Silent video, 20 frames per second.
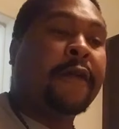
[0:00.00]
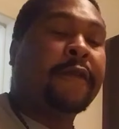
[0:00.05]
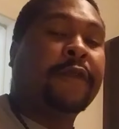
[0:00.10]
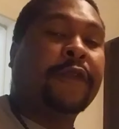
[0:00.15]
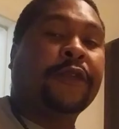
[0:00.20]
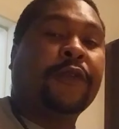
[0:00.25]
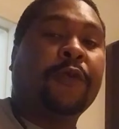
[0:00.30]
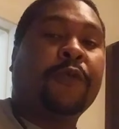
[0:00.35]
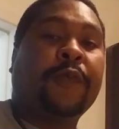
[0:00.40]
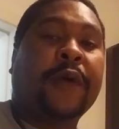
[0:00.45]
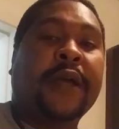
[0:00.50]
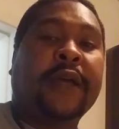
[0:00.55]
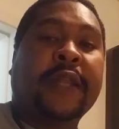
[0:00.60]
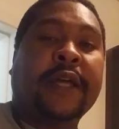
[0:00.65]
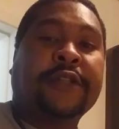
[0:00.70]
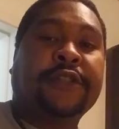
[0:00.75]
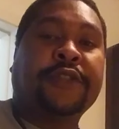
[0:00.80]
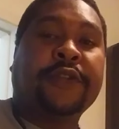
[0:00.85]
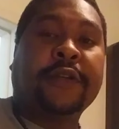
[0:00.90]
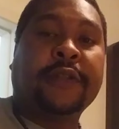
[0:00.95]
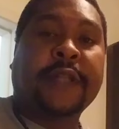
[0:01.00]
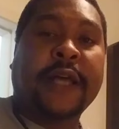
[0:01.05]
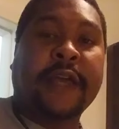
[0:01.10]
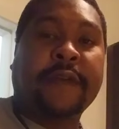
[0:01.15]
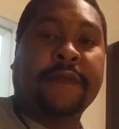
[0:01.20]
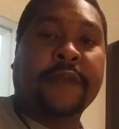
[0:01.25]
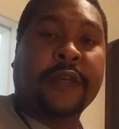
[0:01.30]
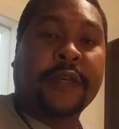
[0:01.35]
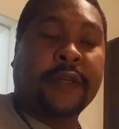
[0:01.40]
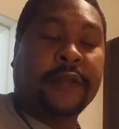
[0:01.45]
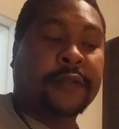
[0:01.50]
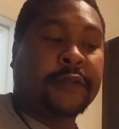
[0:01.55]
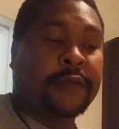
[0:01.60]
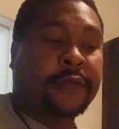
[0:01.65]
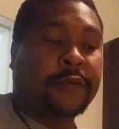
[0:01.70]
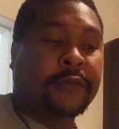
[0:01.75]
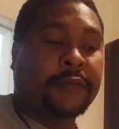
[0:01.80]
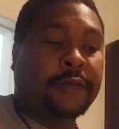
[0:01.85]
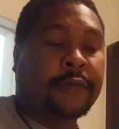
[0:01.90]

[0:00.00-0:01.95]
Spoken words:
for the way that your life is